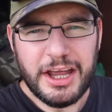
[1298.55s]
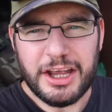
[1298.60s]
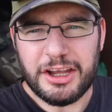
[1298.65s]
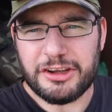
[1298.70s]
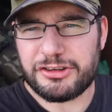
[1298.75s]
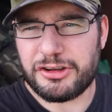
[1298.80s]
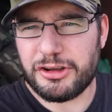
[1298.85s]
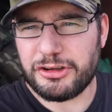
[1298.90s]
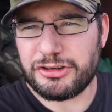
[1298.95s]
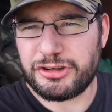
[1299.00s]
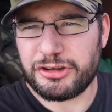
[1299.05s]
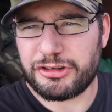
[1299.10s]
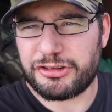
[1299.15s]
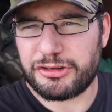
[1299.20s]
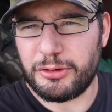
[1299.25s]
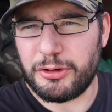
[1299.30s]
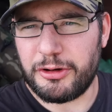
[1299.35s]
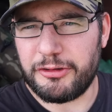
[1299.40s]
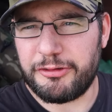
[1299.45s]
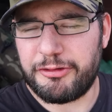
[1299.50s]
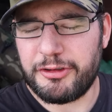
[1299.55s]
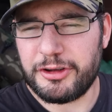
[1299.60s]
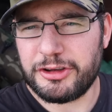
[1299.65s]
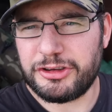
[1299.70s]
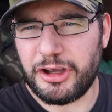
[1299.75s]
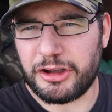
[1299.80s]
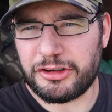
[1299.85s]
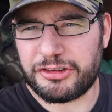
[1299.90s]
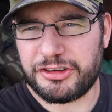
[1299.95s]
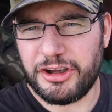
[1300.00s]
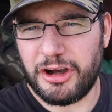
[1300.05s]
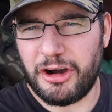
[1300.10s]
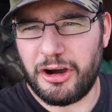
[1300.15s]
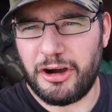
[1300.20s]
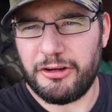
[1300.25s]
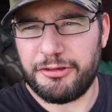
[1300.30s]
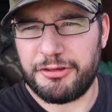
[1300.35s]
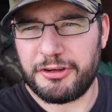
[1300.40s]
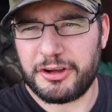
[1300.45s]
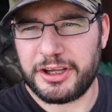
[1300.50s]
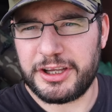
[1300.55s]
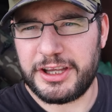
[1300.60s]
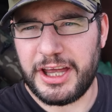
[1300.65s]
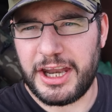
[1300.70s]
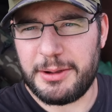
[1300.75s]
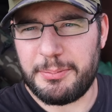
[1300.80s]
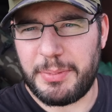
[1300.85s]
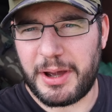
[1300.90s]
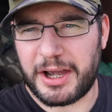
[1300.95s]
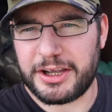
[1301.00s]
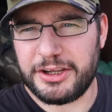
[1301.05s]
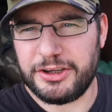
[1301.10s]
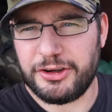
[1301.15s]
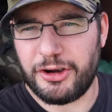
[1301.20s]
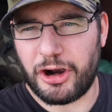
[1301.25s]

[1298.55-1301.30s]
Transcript: it's good to sort of dust it off and get it back in